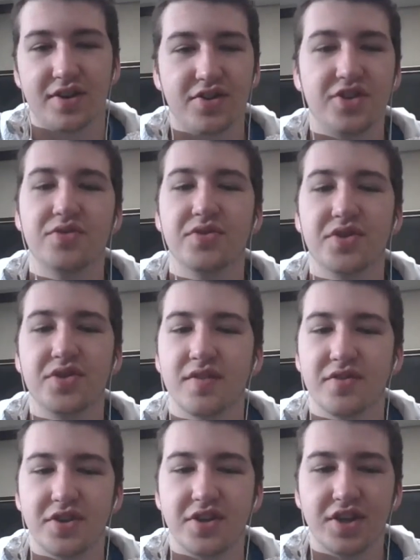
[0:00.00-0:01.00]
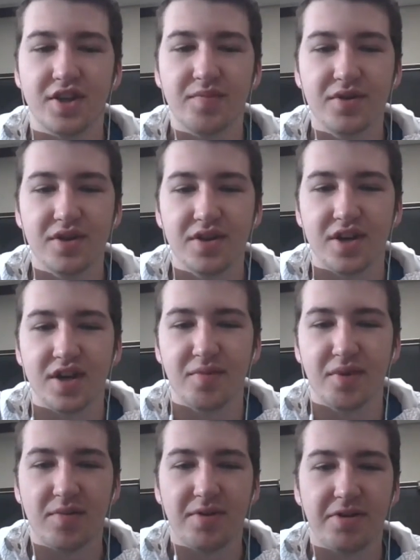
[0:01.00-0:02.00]
a 2-7 team, in
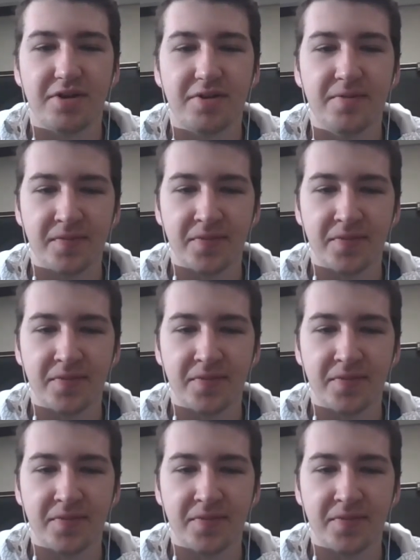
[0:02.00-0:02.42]
my opinion.